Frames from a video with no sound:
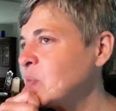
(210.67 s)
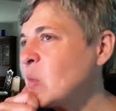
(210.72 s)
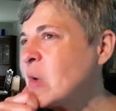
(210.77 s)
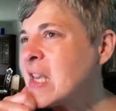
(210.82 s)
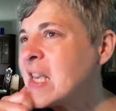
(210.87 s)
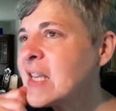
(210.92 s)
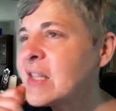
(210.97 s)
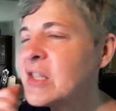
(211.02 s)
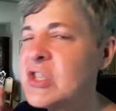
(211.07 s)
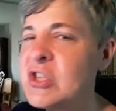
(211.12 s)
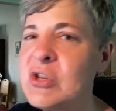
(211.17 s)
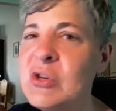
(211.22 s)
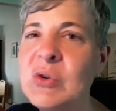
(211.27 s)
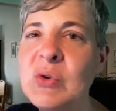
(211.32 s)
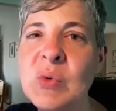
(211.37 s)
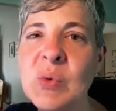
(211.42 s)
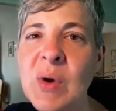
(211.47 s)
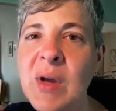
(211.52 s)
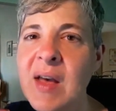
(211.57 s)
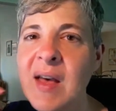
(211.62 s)
We get
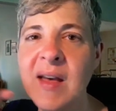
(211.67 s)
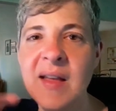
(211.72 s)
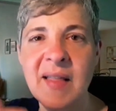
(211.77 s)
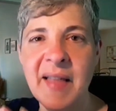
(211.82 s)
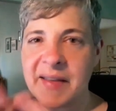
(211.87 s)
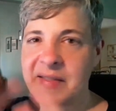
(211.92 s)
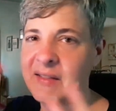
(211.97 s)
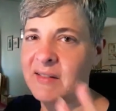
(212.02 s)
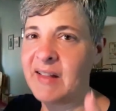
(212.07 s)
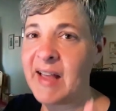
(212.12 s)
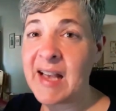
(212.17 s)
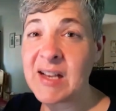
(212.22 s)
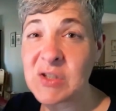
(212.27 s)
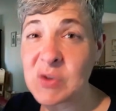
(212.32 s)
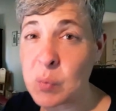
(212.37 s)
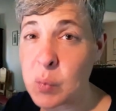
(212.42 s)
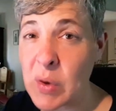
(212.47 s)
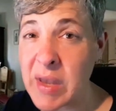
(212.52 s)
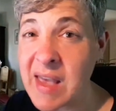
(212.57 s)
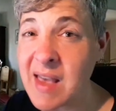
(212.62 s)
to like the last
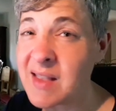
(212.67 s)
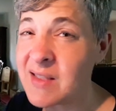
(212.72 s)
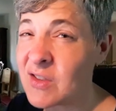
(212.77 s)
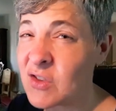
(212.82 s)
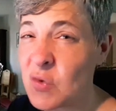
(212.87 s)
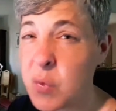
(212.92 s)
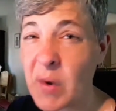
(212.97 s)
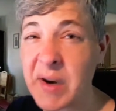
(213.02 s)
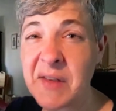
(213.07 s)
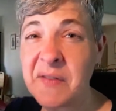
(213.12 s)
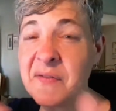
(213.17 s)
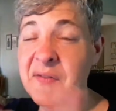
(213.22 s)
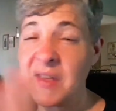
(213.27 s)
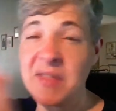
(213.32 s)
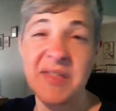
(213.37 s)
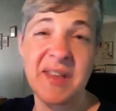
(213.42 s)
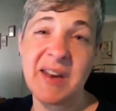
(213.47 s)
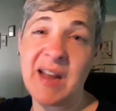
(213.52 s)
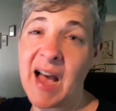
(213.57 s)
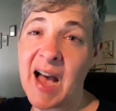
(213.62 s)
week, the
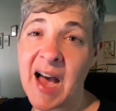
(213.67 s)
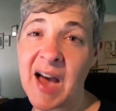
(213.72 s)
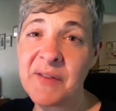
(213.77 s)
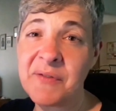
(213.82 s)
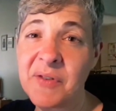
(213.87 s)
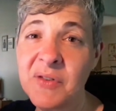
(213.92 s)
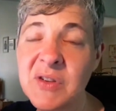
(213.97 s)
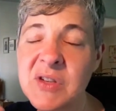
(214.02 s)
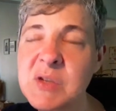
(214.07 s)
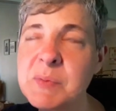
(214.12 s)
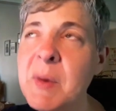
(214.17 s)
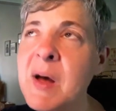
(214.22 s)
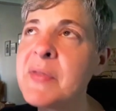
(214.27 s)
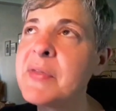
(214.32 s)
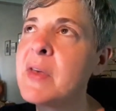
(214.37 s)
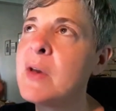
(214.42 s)
25th and on for this month,